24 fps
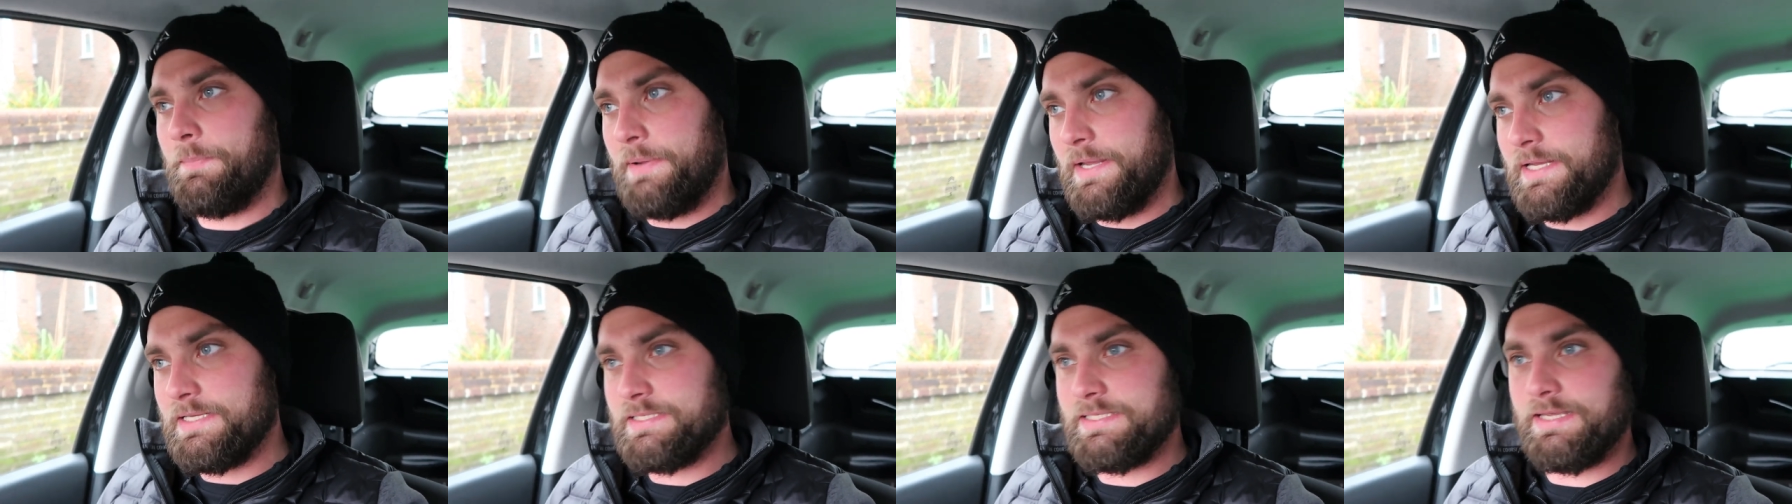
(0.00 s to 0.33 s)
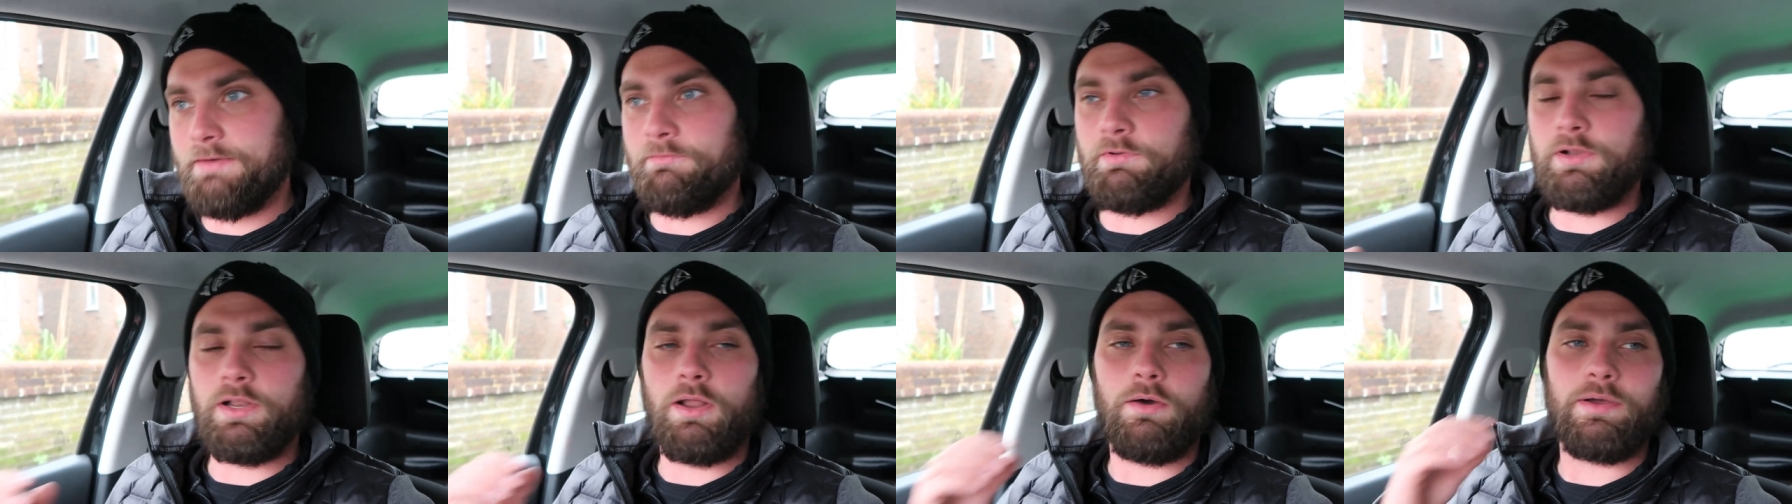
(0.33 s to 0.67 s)
the
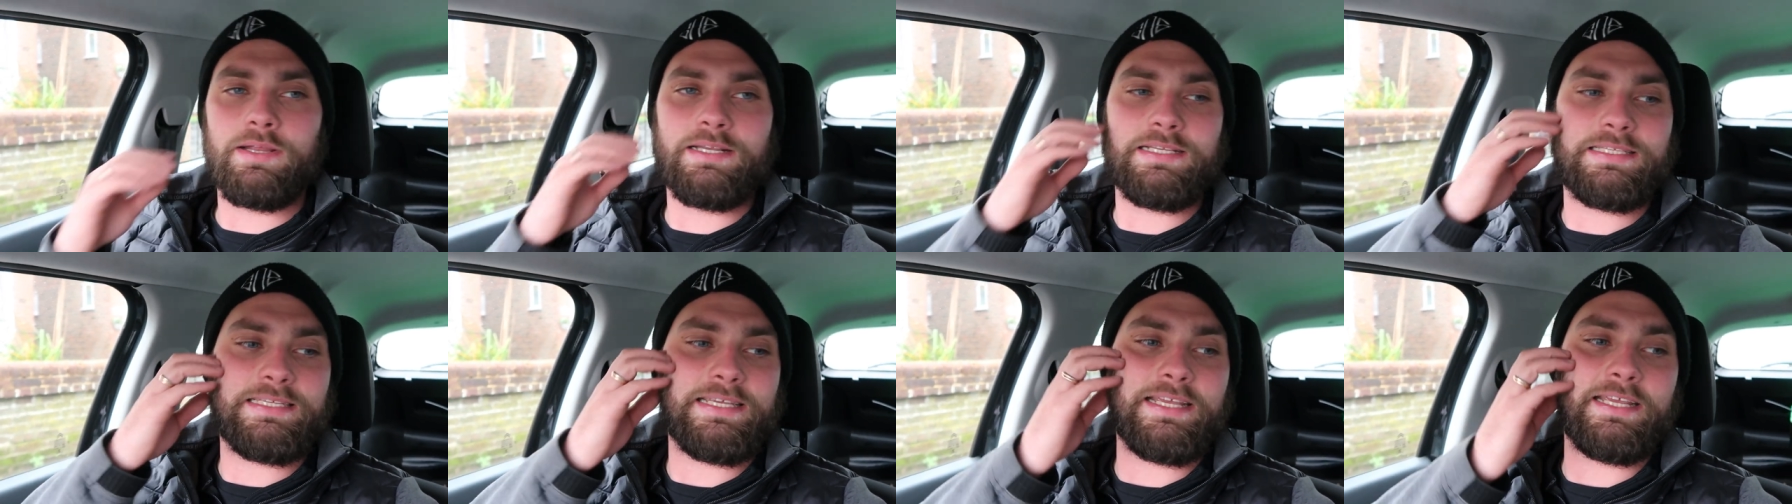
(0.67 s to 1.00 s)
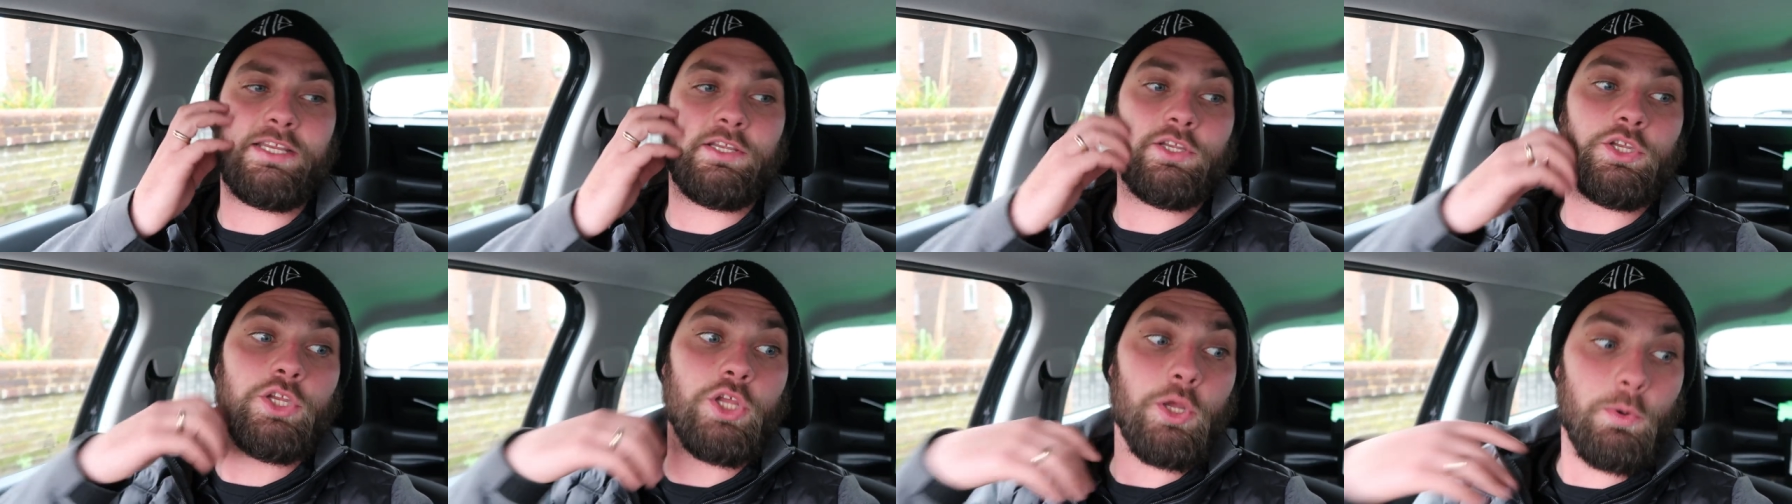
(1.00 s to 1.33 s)

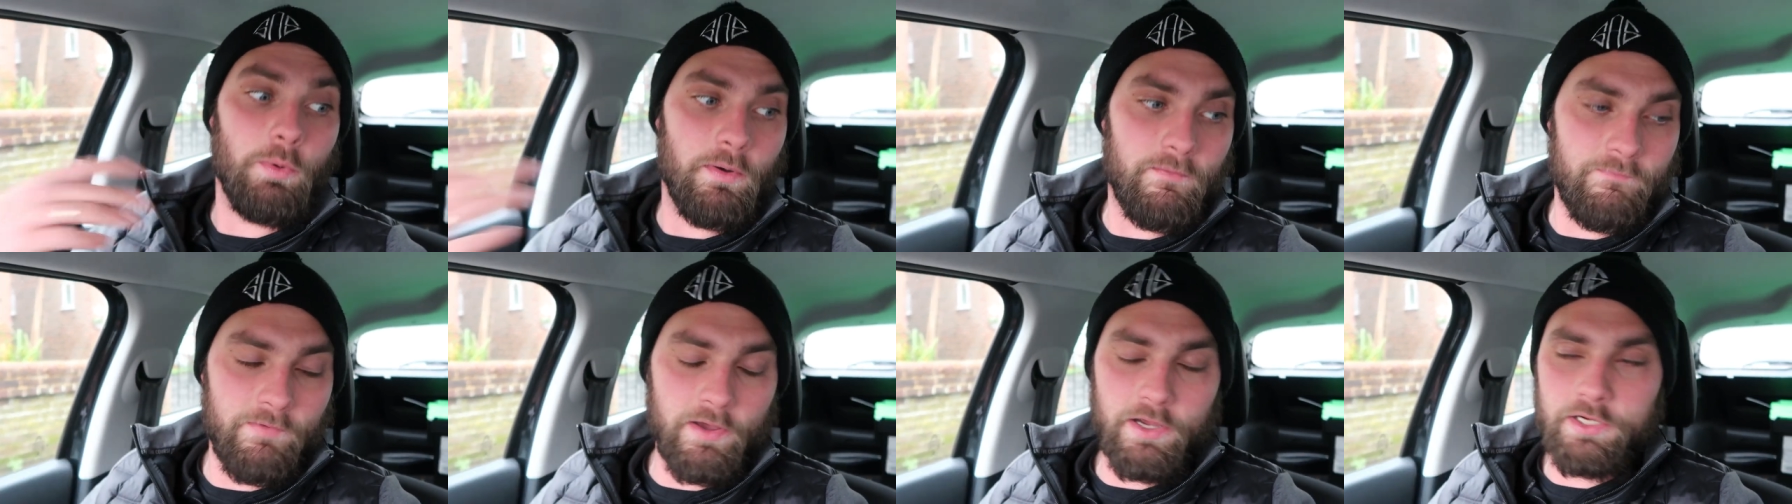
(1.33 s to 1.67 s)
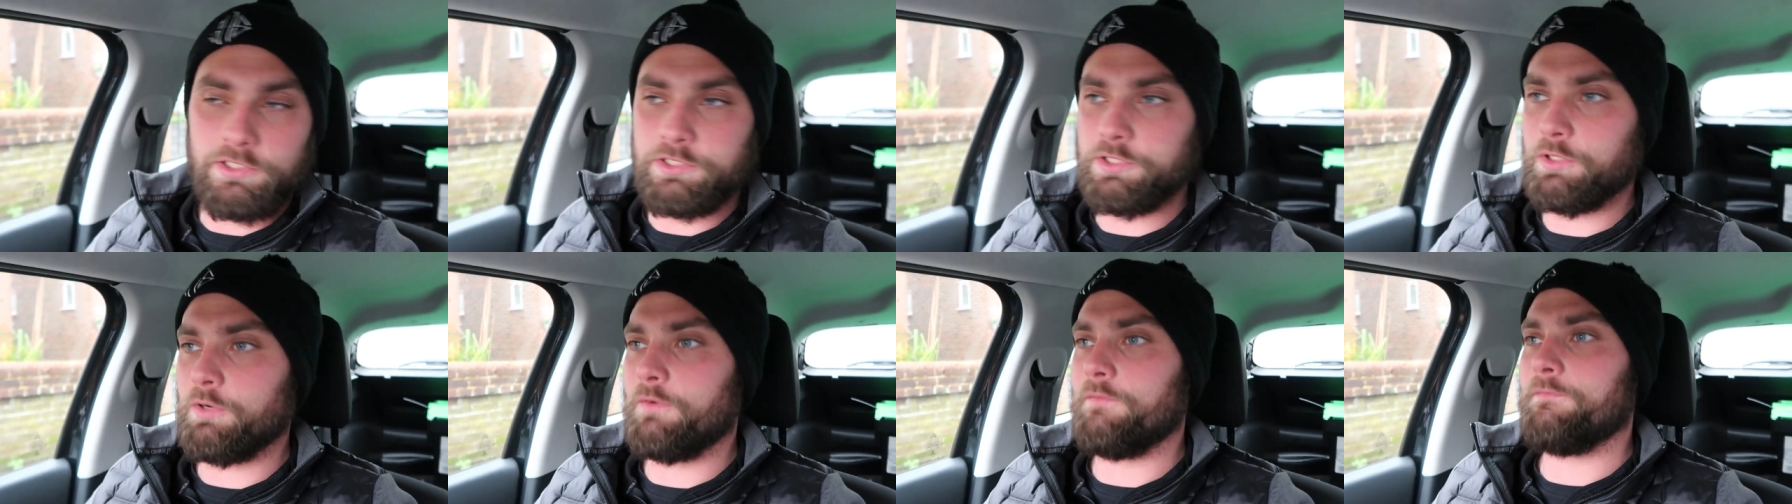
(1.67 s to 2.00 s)
P790 newer
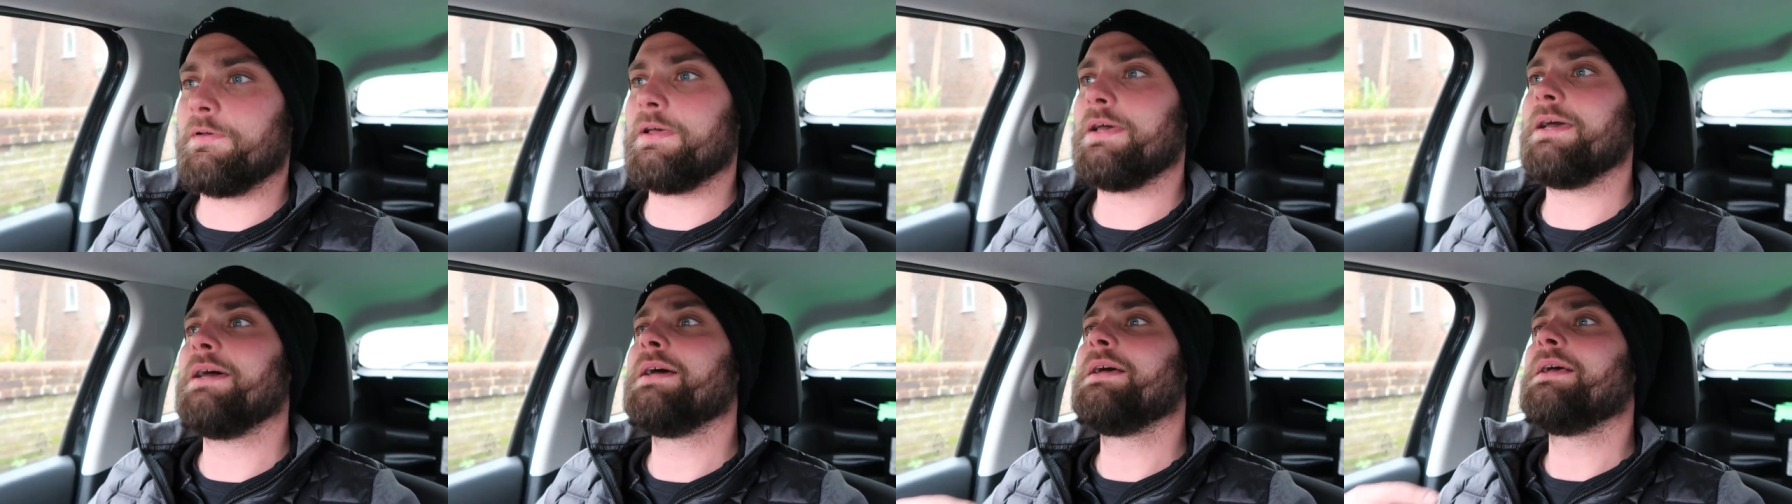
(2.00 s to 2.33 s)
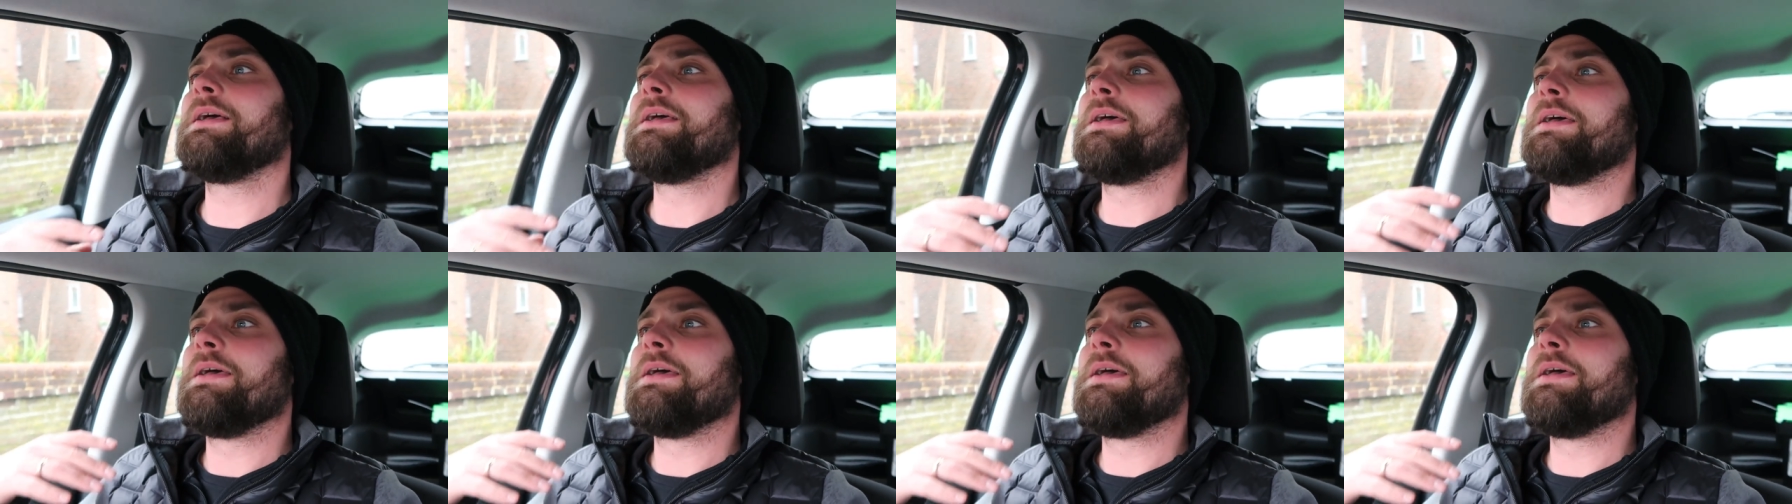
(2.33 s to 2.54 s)
version of it.